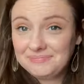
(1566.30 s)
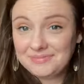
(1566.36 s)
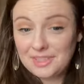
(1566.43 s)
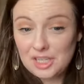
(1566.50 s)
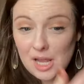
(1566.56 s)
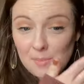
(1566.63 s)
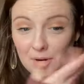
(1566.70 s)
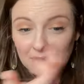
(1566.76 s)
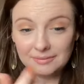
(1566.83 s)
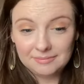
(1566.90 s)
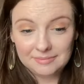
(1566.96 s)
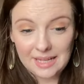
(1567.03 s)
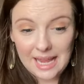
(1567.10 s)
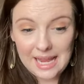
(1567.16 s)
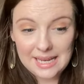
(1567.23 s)
summer,
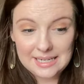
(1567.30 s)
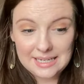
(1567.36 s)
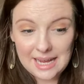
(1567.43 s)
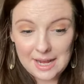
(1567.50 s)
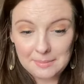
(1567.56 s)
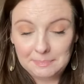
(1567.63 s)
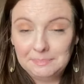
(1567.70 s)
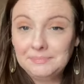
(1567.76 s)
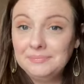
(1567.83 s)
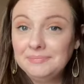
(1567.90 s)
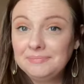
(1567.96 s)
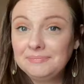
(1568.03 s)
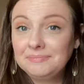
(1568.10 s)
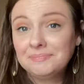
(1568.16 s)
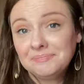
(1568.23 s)
and um,
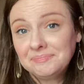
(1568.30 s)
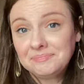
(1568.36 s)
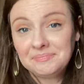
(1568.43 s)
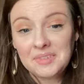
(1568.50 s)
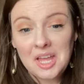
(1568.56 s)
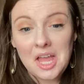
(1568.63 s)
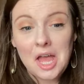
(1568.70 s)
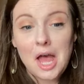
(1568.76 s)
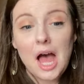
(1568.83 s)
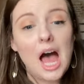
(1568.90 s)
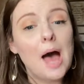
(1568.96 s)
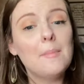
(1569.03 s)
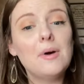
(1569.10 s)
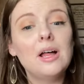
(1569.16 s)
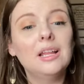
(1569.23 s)

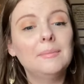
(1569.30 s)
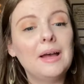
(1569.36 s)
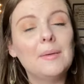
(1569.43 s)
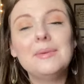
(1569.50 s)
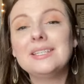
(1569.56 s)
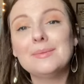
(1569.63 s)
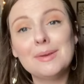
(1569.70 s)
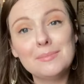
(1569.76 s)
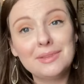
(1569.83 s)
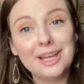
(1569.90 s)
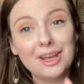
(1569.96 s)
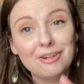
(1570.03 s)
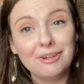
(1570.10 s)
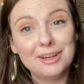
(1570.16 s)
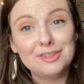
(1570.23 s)
I'm all about me some Emily
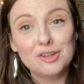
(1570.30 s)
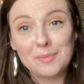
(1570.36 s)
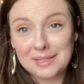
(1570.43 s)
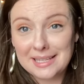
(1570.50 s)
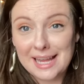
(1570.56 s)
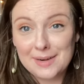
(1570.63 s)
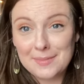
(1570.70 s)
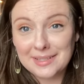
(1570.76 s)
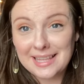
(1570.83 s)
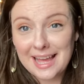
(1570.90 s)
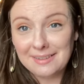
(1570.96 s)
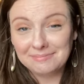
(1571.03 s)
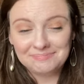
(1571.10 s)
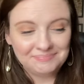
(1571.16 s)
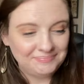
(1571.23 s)
Henry, so I'm excited about
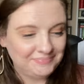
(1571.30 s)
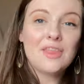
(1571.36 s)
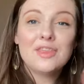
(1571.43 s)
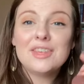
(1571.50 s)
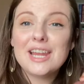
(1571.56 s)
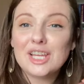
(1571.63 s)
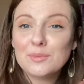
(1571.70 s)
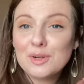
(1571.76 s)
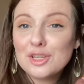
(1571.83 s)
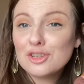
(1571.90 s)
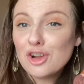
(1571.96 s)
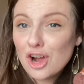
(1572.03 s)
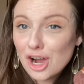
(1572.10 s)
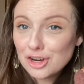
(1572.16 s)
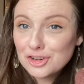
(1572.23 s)
that. The next one is
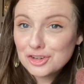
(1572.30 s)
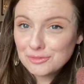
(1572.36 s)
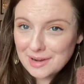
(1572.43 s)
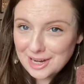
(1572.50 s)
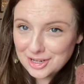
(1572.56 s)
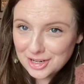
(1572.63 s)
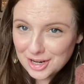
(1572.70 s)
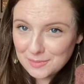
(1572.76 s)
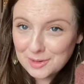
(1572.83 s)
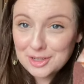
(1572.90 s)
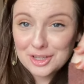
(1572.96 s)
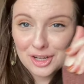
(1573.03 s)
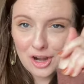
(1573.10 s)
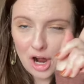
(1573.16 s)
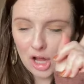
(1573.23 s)
Conjuration, which
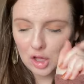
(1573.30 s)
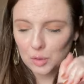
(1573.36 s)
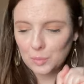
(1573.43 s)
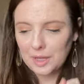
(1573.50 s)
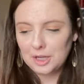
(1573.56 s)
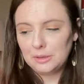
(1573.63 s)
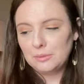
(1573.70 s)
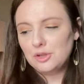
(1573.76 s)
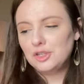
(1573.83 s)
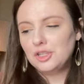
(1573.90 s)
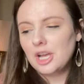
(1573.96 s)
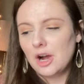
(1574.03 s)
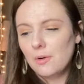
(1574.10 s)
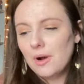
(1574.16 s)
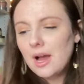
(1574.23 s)
is a color wheel.
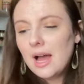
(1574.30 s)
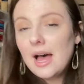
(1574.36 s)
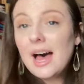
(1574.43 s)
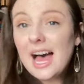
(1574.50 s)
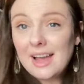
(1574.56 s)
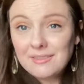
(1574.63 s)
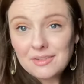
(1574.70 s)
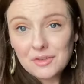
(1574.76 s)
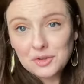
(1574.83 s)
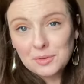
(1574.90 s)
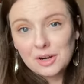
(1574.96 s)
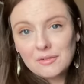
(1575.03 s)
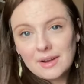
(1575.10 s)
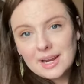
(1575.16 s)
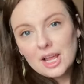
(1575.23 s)
So I've done this one
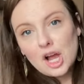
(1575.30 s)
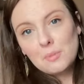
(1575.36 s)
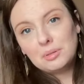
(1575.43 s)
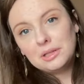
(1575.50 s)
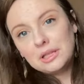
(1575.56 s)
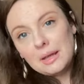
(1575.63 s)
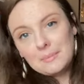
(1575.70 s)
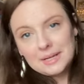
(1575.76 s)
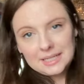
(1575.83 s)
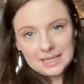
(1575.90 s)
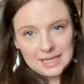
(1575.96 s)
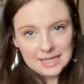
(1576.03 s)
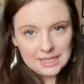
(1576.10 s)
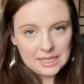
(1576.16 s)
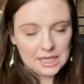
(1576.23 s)
already. I'll plop it
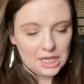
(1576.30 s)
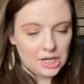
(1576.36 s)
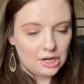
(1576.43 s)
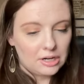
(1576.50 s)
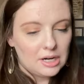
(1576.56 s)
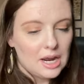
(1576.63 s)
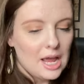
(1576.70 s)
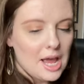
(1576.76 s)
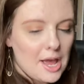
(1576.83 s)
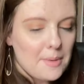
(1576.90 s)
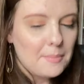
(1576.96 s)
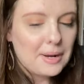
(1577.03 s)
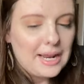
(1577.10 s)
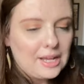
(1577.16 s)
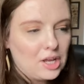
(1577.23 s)
here,
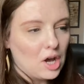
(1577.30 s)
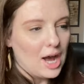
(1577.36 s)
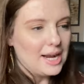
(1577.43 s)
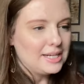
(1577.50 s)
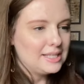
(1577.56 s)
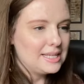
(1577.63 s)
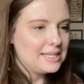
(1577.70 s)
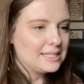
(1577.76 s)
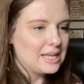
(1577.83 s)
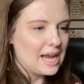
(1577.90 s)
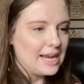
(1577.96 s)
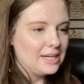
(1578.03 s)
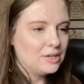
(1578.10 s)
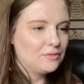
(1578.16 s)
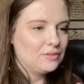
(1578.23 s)
but I got this
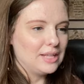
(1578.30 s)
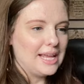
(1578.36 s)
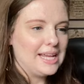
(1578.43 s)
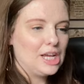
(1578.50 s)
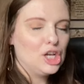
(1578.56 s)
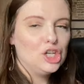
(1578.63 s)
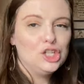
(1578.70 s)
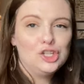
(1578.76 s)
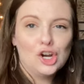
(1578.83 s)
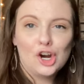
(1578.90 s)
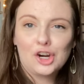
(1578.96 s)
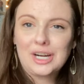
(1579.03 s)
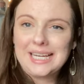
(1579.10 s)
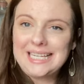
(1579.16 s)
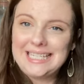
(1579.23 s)
kind of like
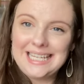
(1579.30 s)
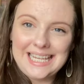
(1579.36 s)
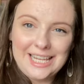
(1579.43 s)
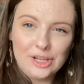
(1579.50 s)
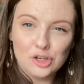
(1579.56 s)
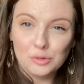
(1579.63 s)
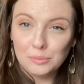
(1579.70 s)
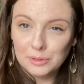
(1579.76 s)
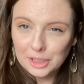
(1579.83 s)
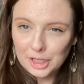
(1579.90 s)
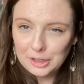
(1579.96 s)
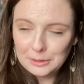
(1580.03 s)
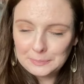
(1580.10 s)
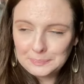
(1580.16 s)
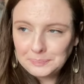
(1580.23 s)
dark teal
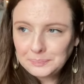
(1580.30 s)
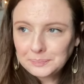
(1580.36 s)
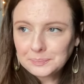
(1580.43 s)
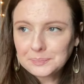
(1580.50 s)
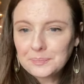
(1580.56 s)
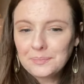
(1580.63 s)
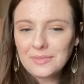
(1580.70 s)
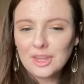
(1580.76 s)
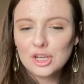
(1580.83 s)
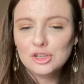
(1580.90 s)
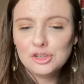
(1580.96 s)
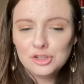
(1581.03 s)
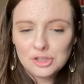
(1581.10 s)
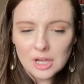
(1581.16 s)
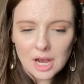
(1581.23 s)
blue.
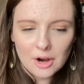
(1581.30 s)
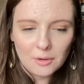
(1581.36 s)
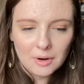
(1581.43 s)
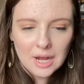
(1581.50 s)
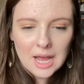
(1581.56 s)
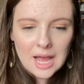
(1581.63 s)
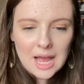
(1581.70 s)
So